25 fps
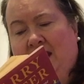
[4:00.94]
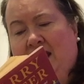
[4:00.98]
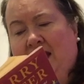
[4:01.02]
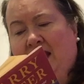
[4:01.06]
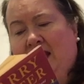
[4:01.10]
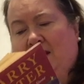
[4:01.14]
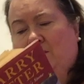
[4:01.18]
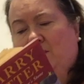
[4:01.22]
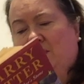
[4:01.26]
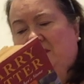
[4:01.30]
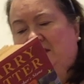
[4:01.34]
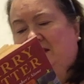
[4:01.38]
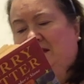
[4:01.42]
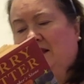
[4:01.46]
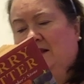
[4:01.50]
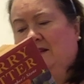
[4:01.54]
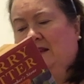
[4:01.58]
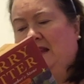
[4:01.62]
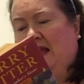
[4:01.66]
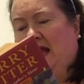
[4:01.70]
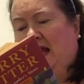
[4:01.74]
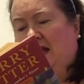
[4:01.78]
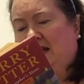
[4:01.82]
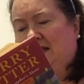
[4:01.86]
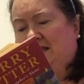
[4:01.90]
It was the
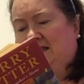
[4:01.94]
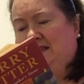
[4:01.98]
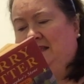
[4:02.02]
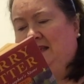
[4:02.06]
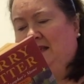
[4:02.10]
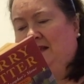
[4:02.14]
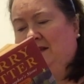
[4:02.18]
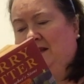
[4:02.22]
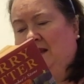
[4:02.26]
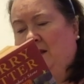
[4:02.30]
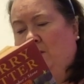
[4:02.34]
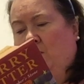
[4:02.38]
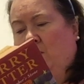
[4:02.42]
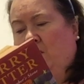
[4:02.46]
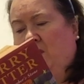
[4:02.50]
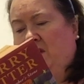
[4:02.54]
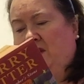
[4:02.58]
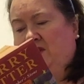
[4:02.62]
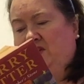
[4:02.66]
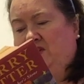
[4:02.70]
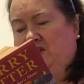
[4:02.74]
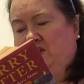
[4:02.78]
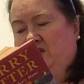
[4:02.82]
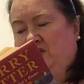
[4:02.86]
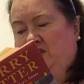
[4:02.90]
last thing they
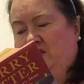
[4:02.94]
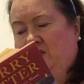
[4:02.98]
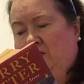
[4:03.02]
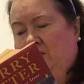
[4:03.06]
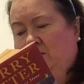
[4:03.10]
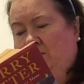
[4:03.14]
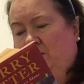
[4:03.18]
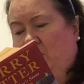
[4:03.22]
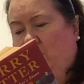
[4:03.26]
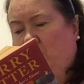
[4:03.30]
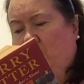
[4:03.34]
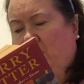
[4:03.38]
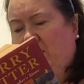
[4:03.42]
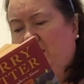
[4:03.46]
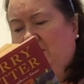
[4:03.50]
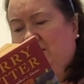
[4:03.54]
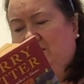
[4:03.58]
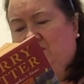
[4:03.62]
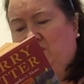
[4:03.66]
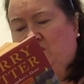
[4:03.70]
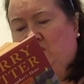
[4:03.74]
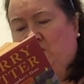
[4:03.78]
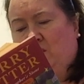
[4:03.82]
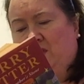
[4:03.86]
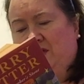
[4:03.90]
wanted to do, but what
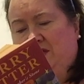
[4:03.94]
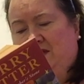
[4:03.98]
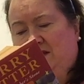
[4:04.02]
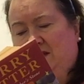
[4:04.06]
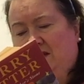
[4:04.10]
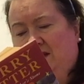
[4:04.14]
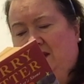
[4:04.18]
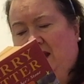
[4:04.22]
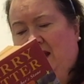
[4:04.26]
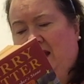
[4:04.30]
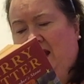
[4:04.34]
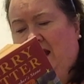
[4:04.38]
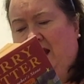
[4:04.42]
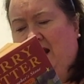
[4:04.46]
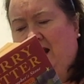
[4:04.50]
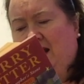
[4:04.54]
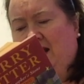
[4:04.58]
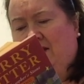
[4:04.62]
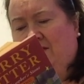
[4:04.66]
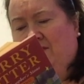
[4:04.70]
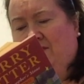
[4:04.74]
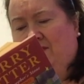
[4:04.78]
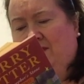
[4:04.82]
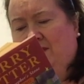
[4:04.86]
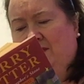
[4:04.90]
choice did they
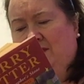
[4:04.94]
have?